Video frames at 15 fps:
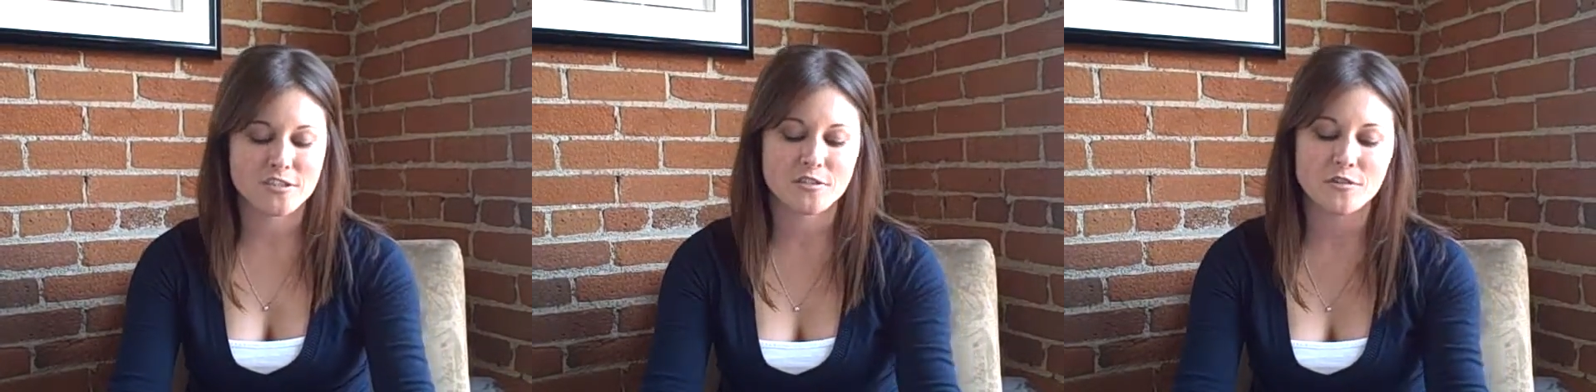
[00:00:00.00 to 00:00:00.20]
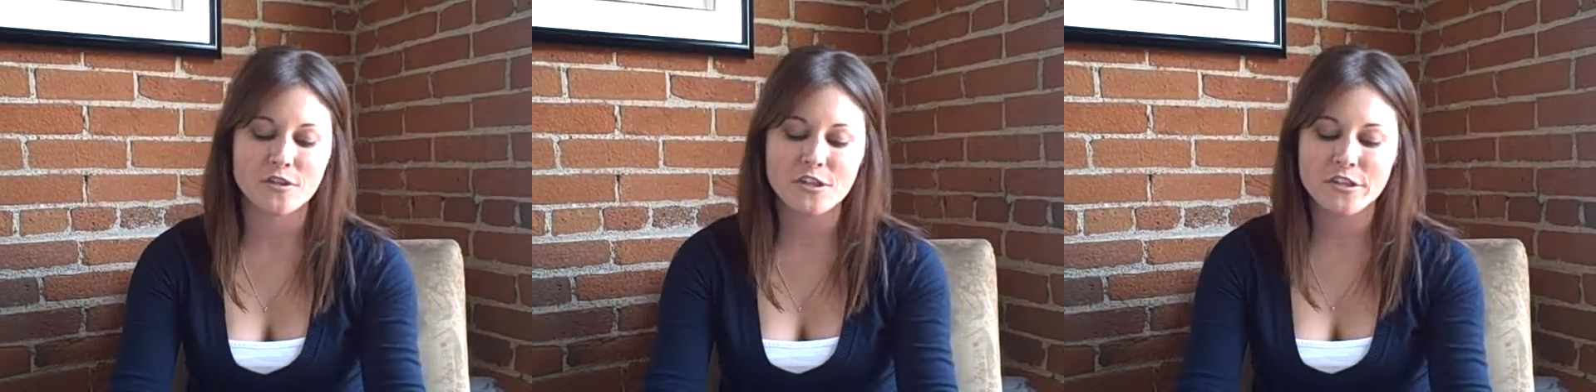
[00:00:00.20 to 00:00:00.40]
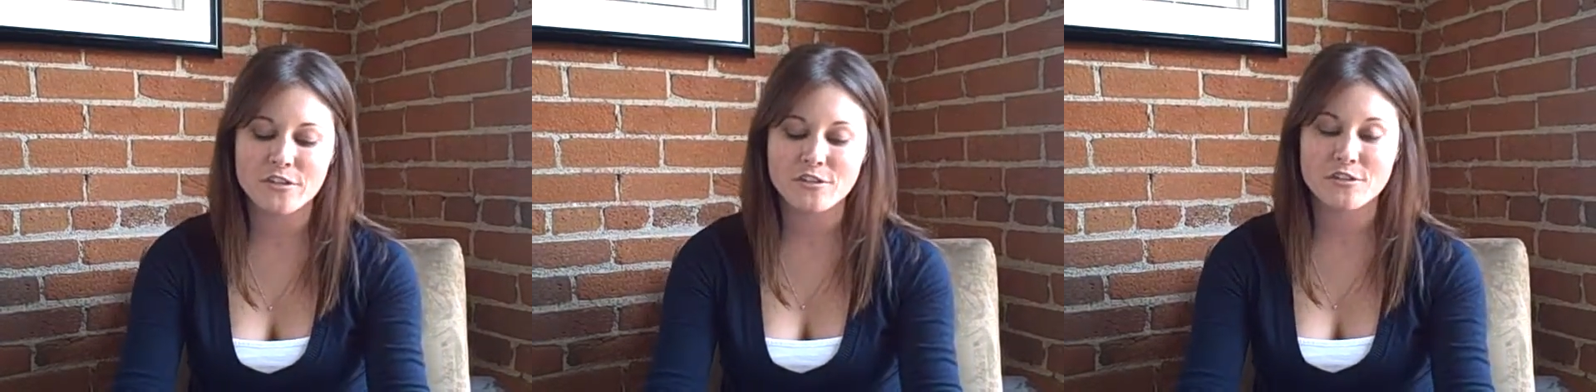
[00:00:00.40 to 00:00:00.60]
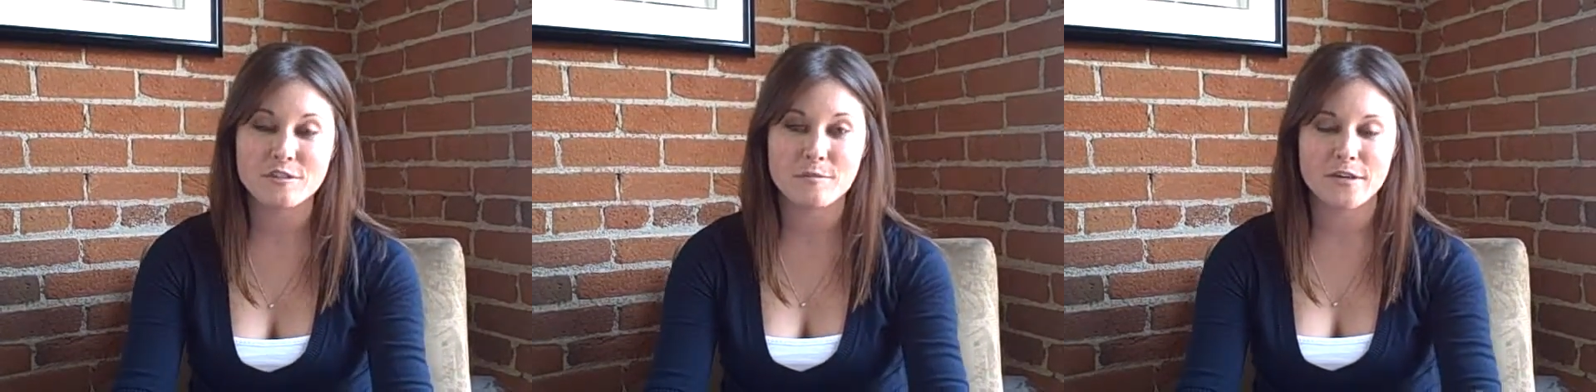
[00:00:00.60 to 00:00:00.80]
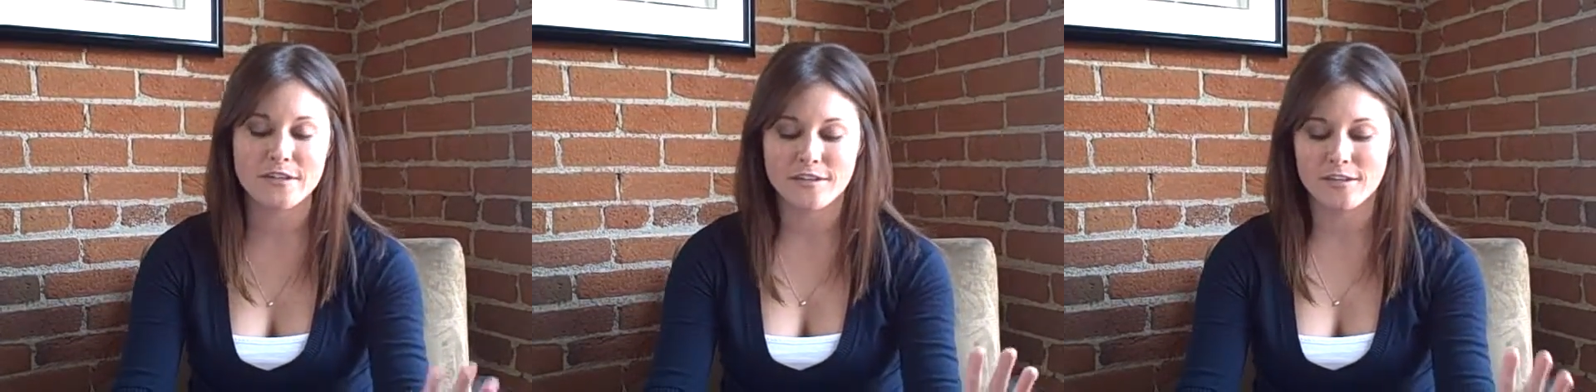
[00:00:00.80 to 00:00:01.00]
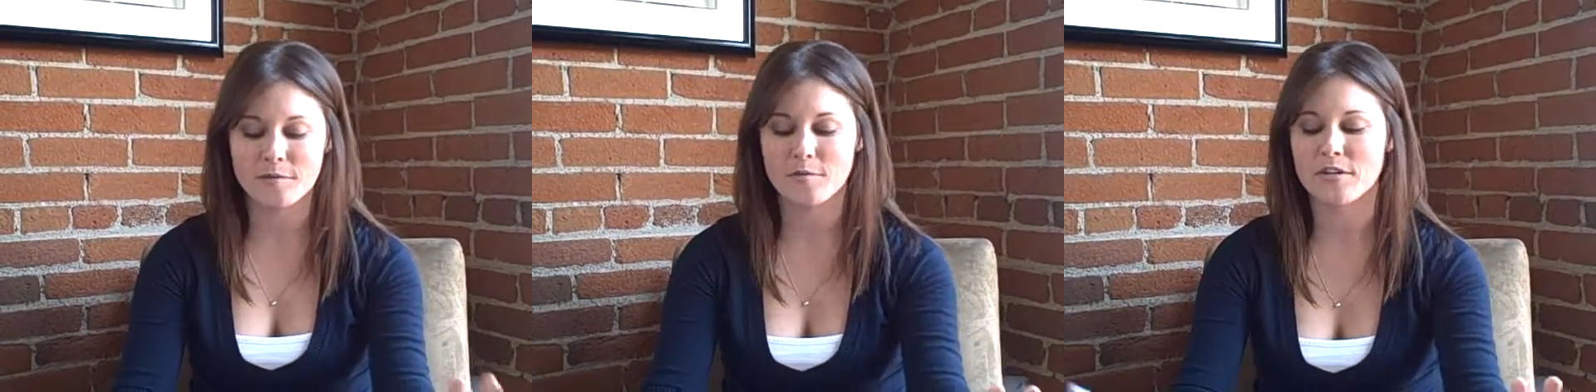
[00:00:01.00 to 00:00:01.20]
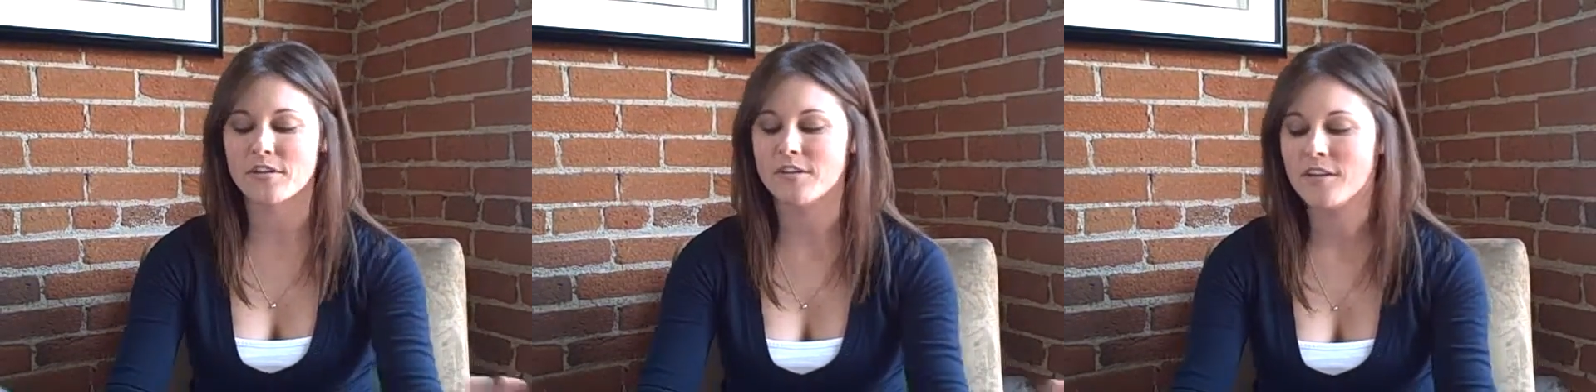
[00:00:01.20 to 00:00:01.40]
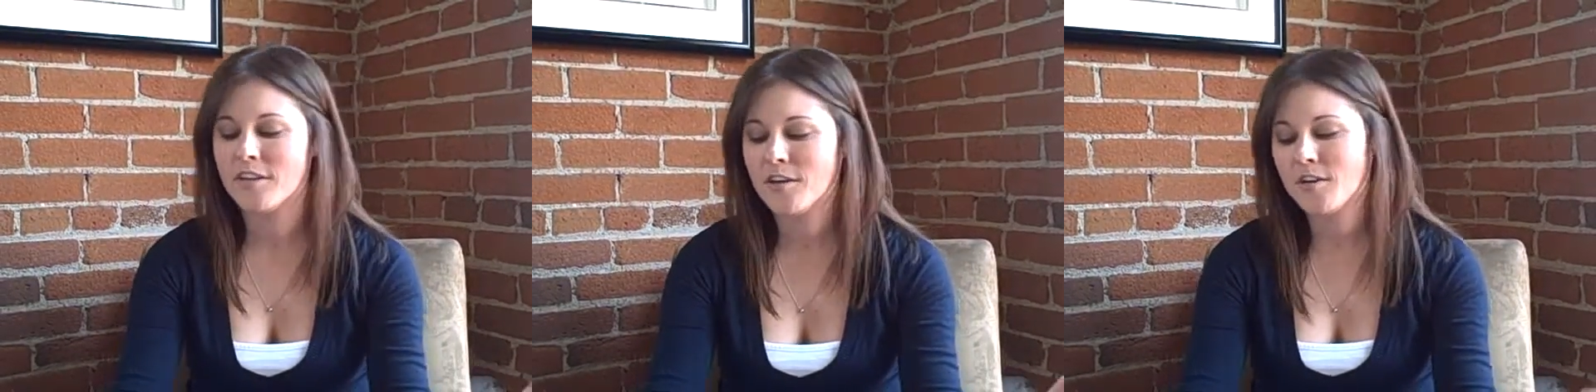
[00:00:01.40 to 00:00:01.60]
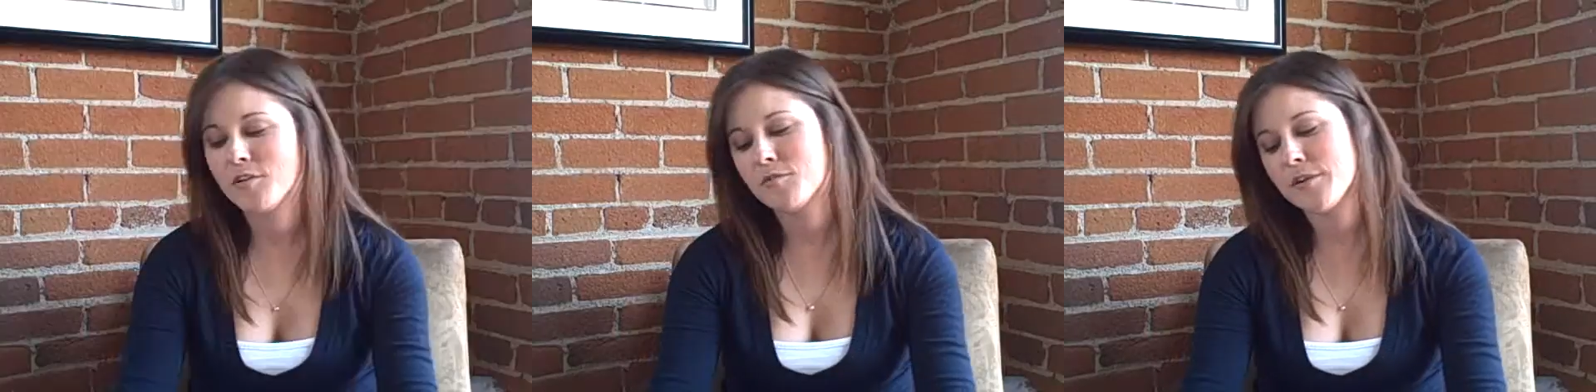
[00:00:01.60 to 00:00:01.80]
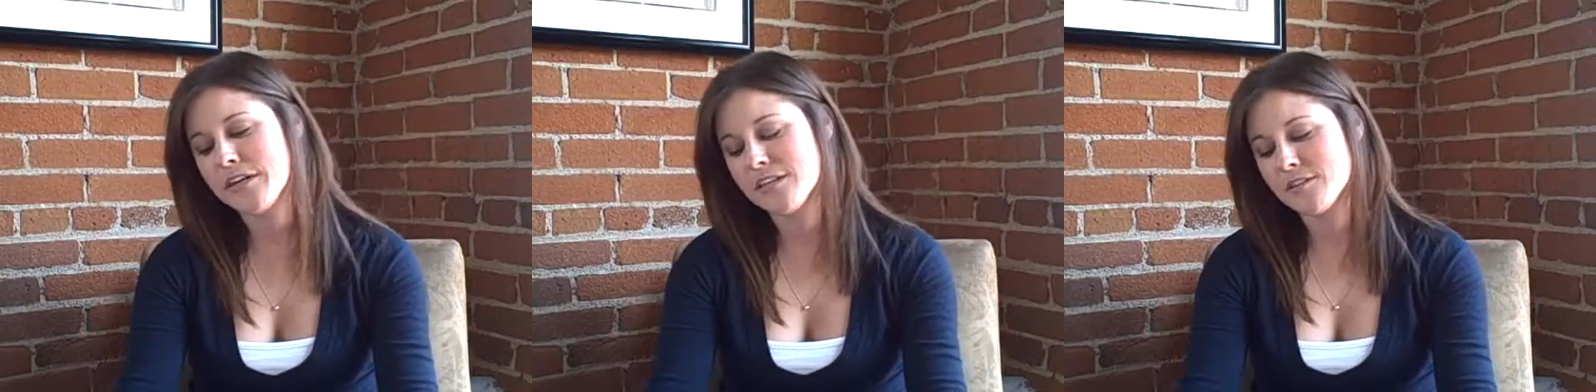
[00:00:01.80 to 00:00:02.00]
So earlier this month, that I'm going to
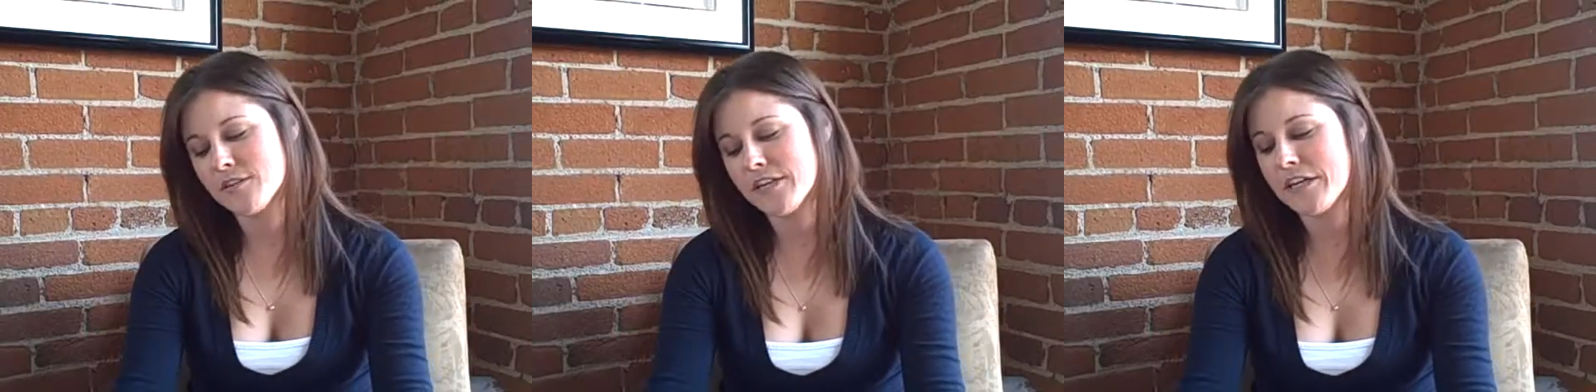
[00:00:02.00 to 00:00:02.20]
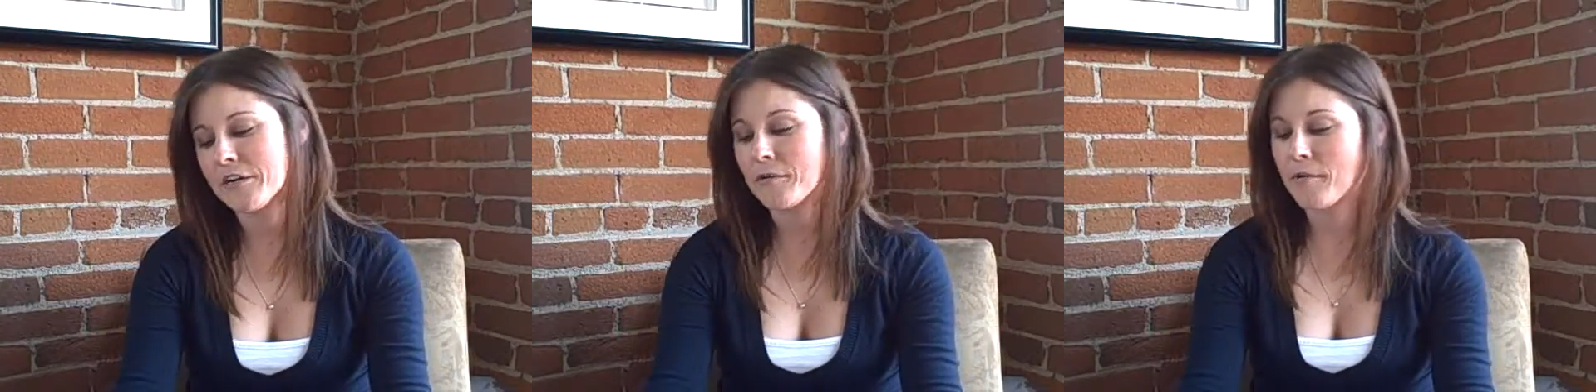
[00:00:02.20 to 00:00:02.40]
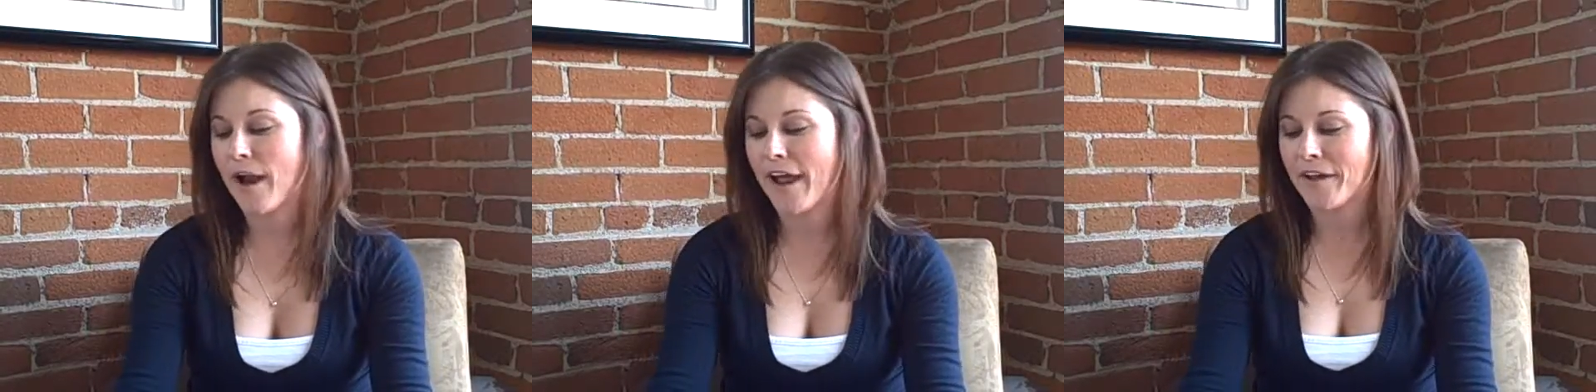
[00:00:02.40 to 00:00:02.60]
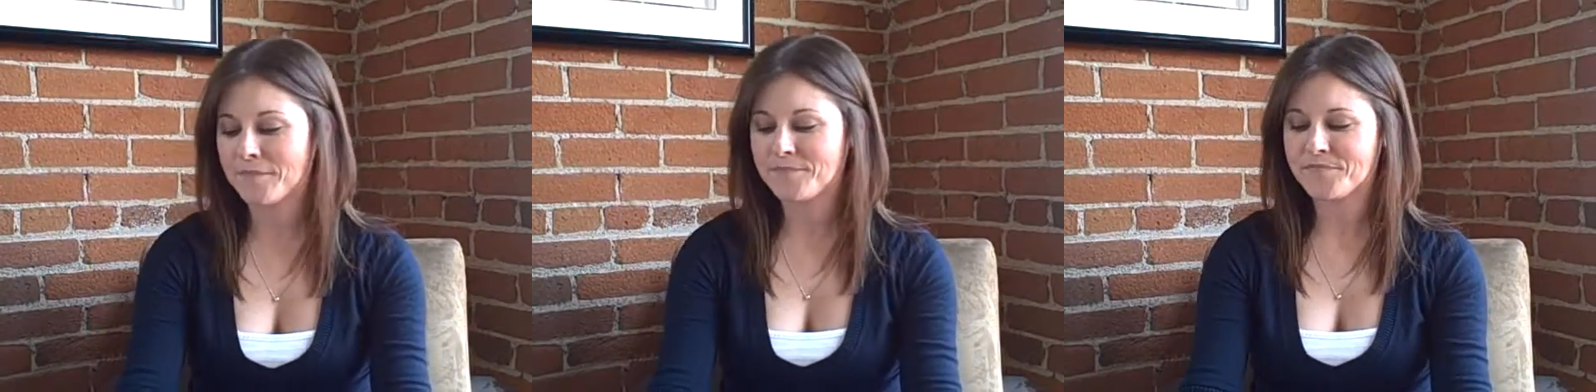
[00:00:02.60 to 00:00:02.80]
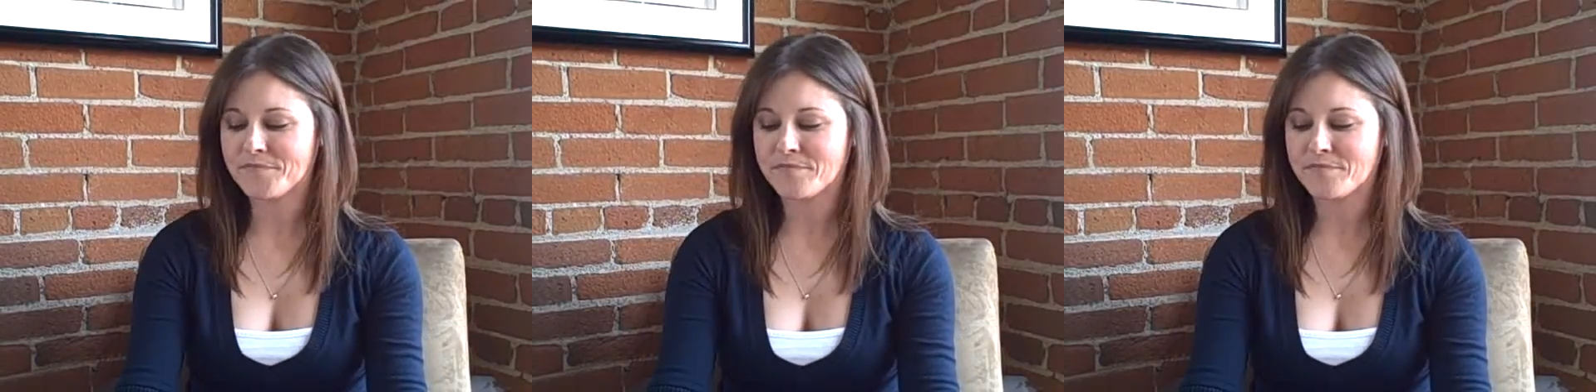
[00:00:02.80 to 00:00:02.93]
read it so I get it right.